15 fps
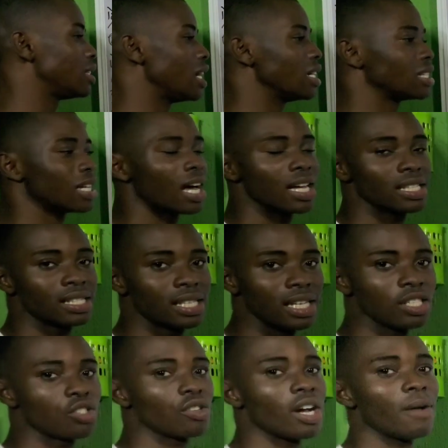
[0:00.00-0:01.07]
Delta
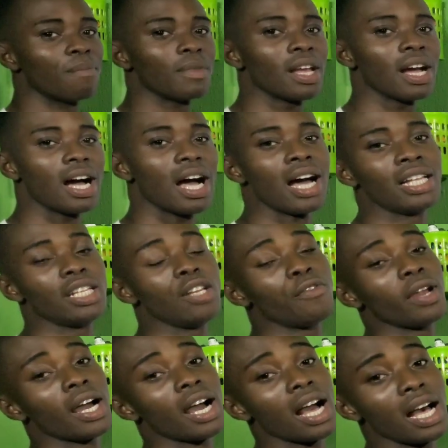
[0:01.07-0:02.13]
Central. And
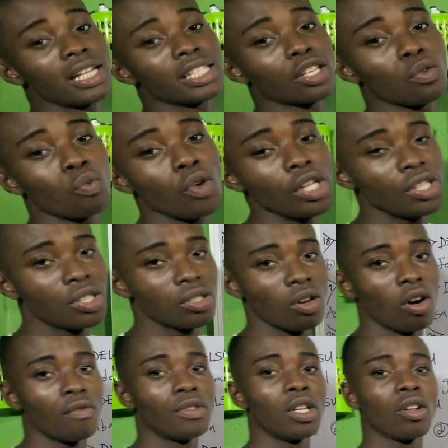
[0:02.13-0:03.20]
if you are asked which
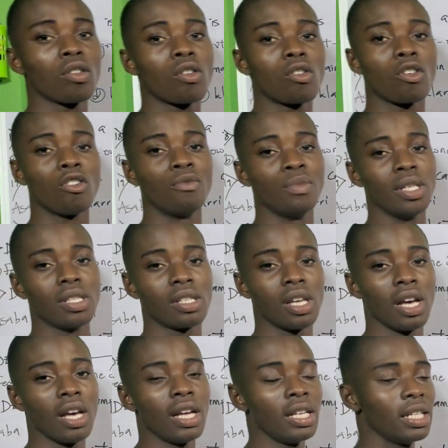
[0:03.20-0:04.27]
of the local governments,
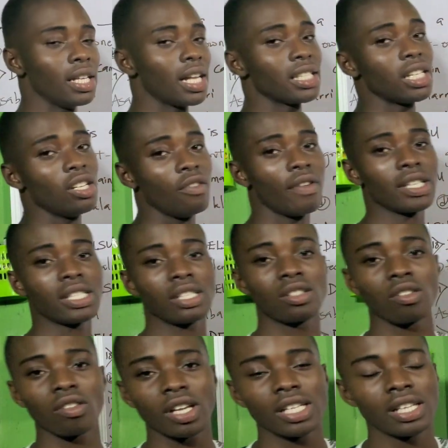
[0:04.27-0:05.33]
Delta State University
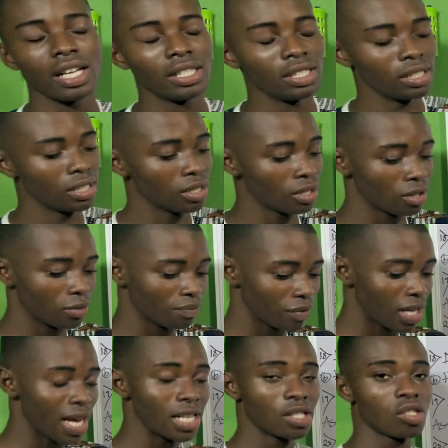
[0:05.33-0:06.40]
is located in
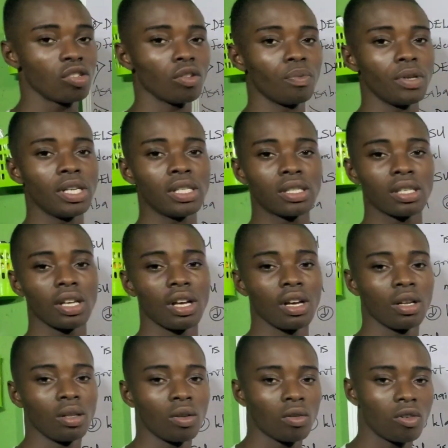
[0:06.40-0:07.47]
the East
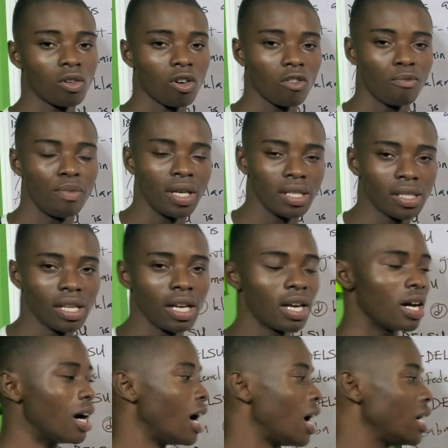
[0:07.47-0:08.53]
local government,
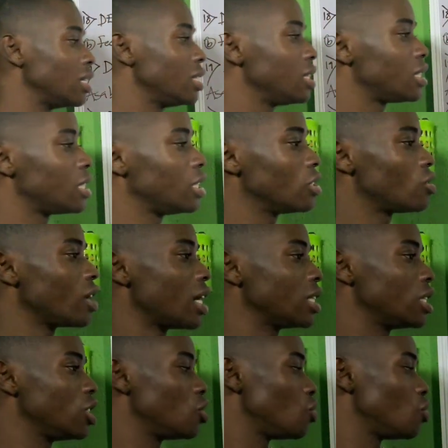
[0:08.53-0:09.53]
and the senatorial